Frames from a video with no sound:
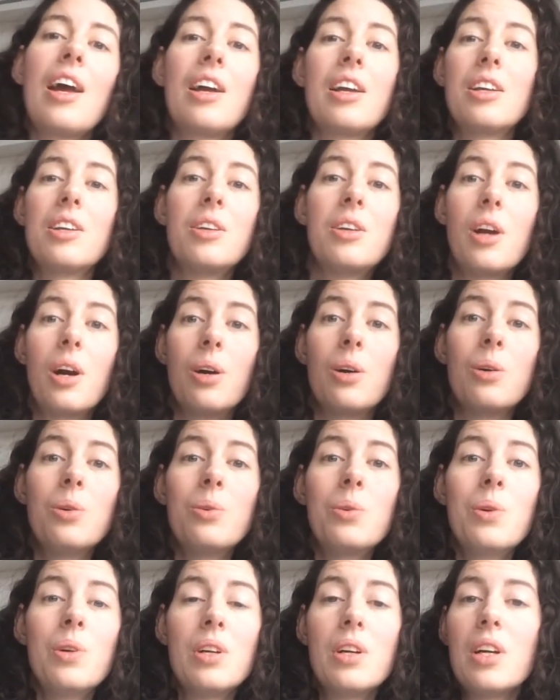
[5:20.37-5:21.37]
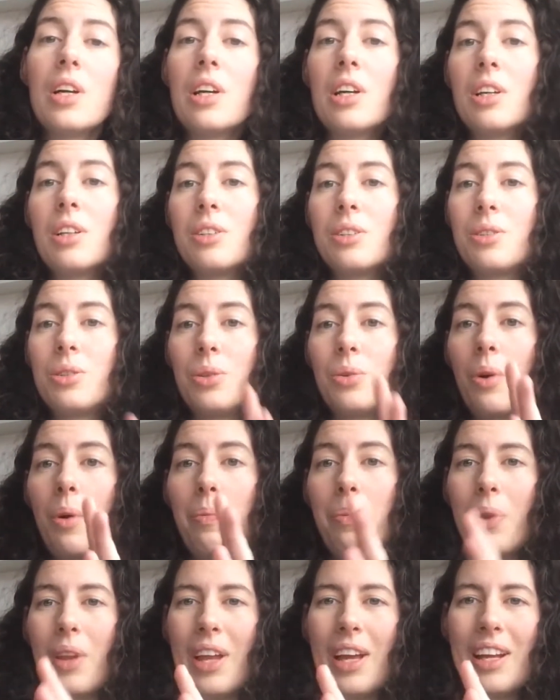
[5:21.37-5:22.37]
and you go to a
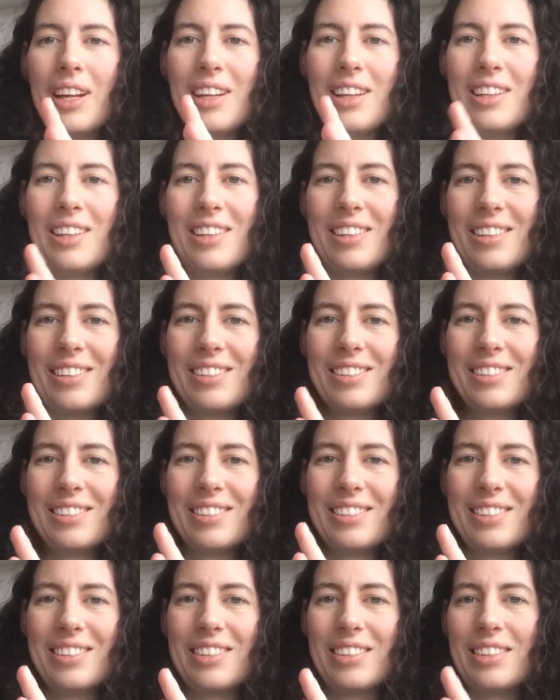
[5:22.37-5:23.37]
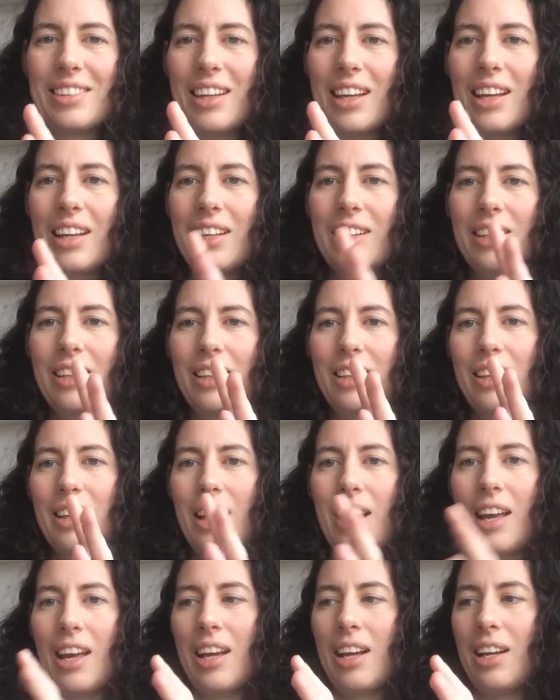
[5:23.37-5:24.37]
planet that
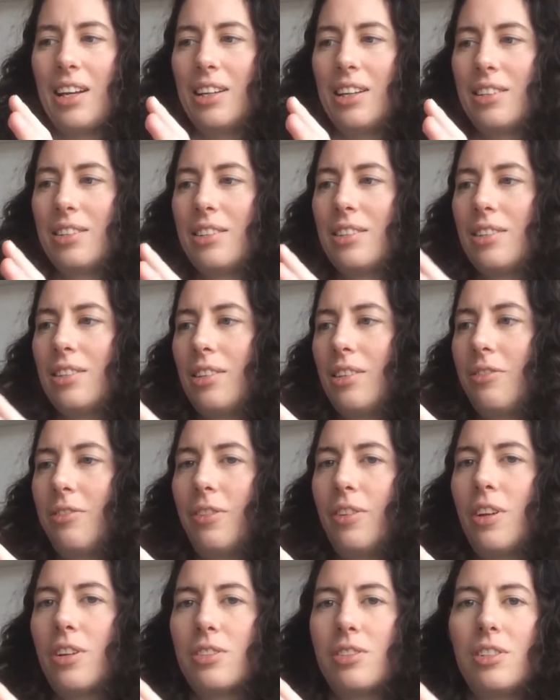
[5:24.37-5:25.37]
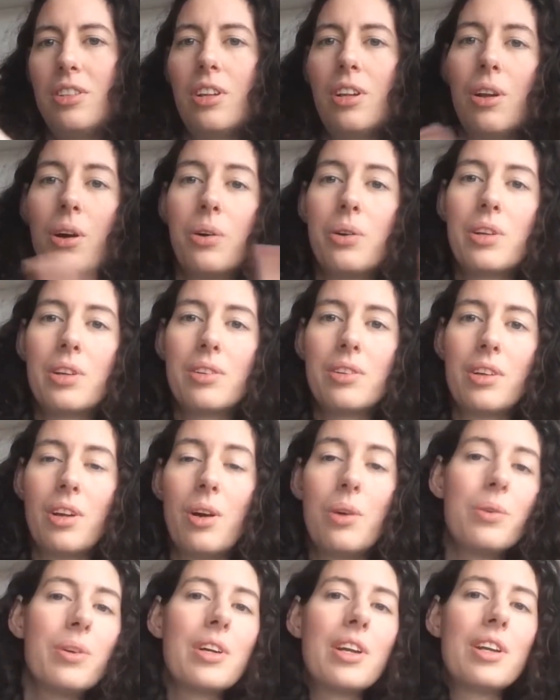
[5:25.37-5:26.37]
has a velocity
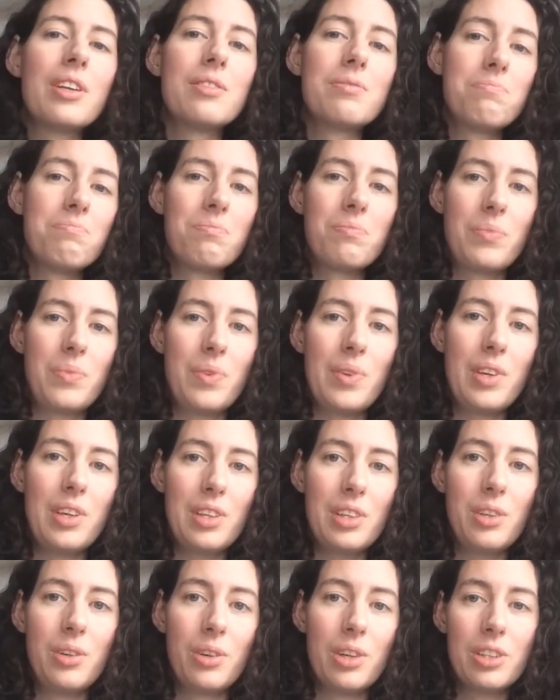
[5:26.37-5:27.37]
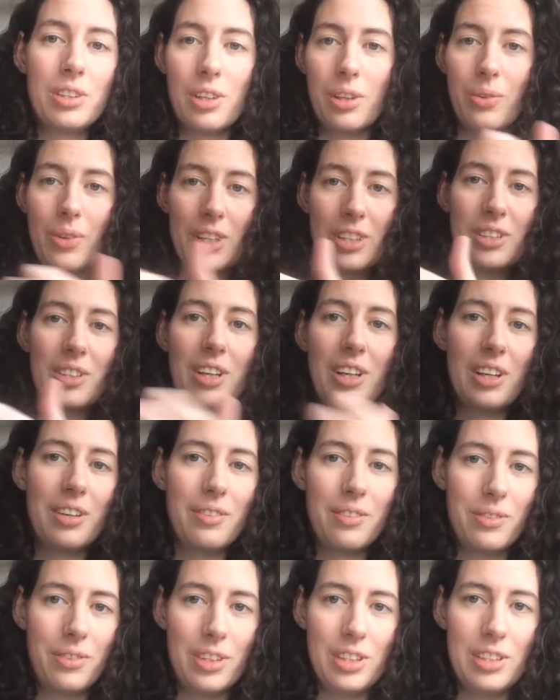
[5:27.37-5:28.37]
lower than yours, otherwise you can
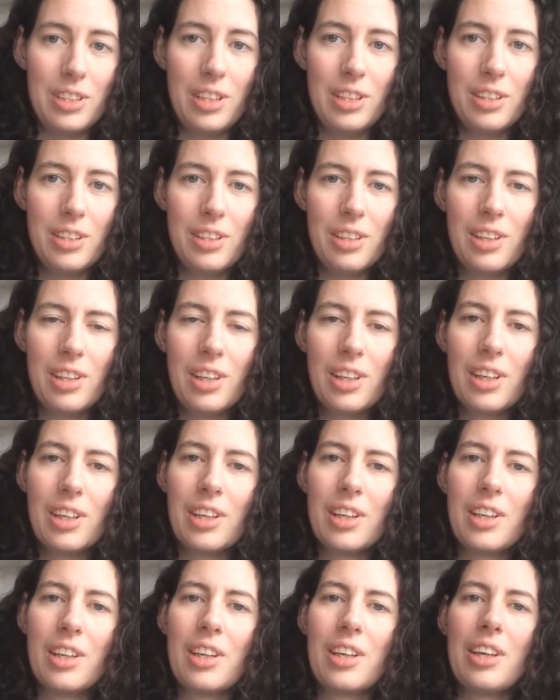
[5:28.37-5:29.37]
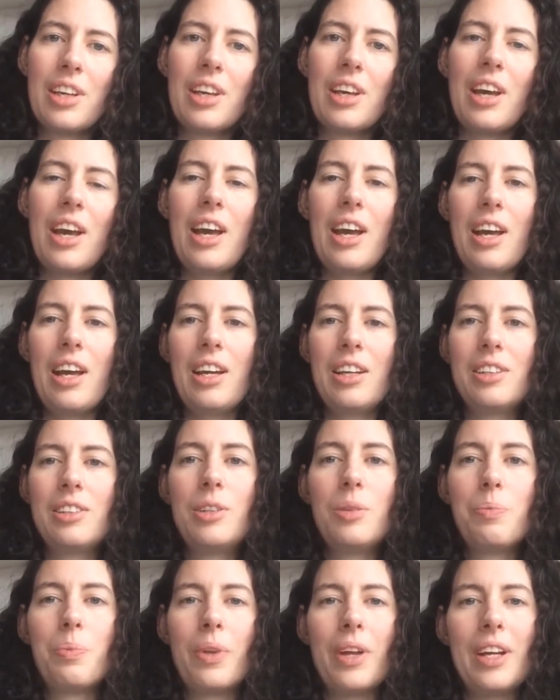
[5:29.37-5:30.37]
never reach it, and
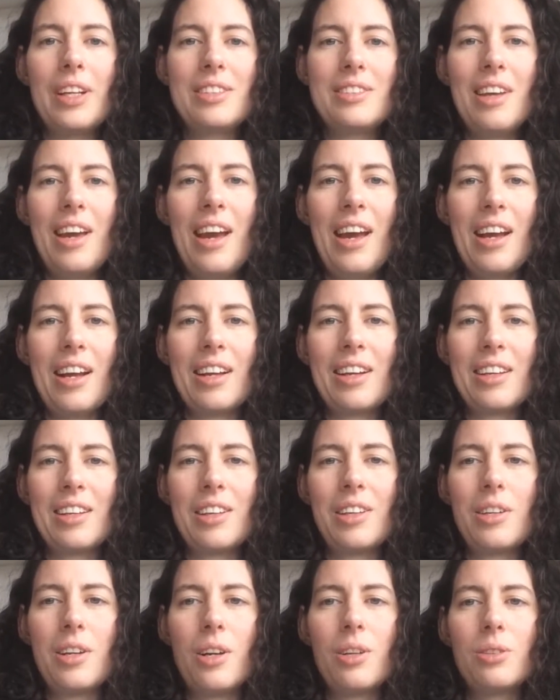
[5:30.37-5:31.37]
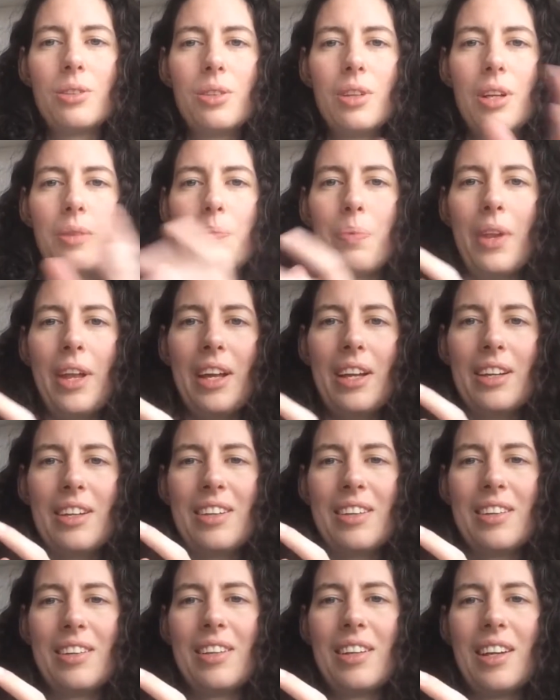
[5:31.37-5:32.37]
you play tag. You go to that
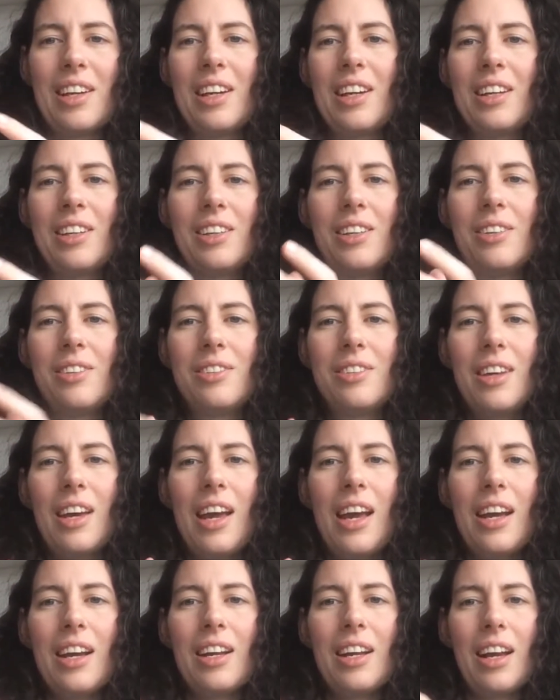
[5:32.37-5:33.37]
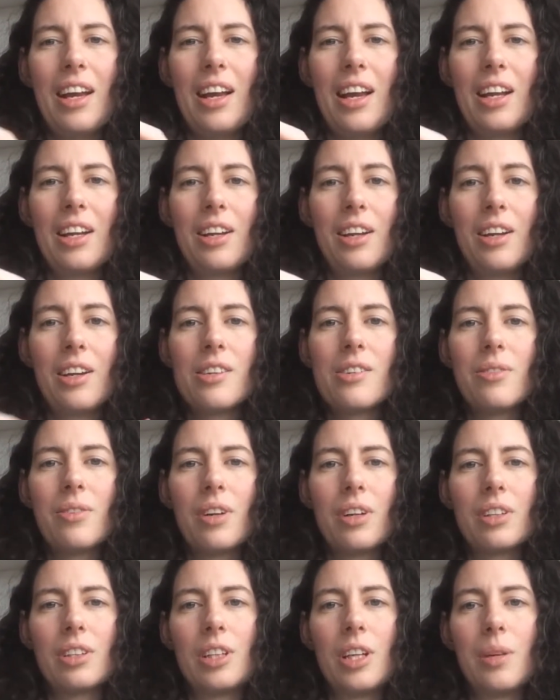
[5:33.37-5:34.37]
planet, you tag, and another
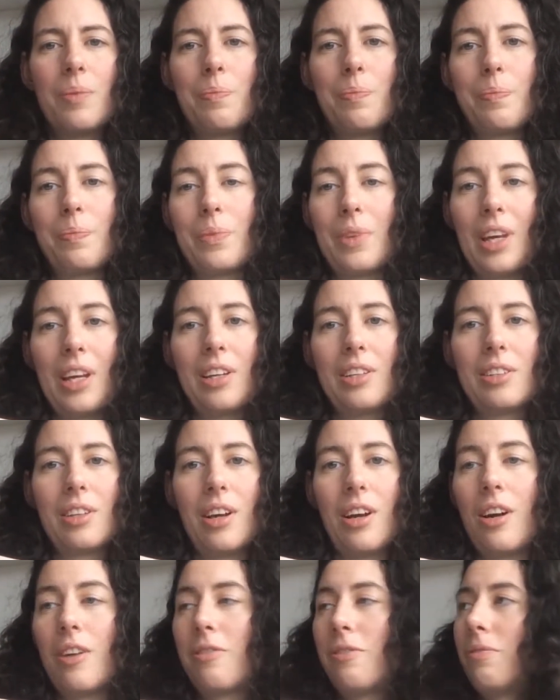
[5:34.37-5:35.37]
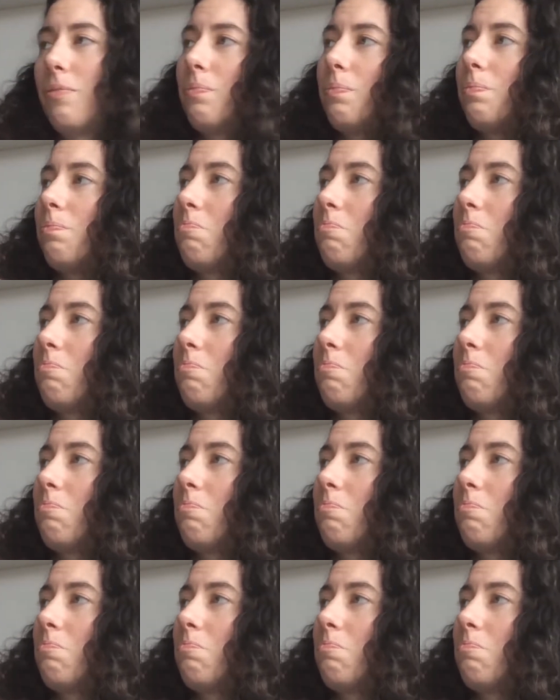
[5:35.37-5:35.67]
rocket ship takes off,